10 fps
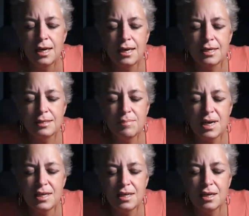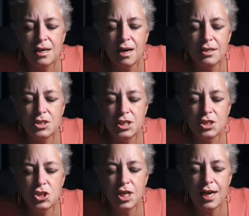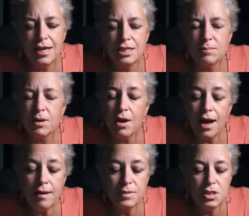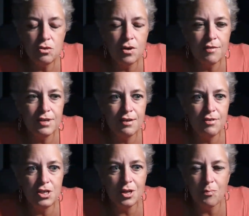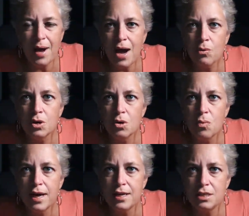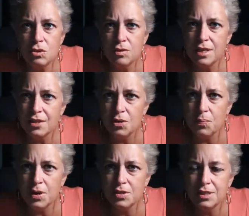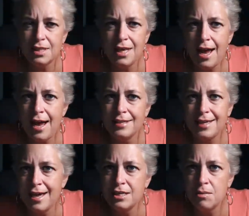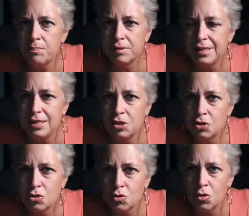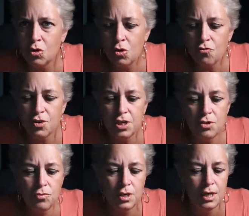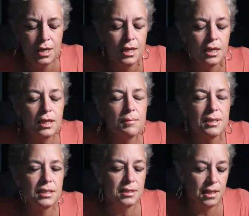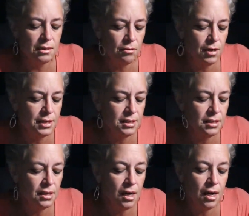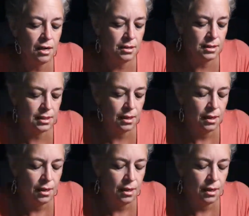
It is making a conscious change. Perhaps you have given your power away to another person that has had complete control over you. Let me just get the rest of the cards.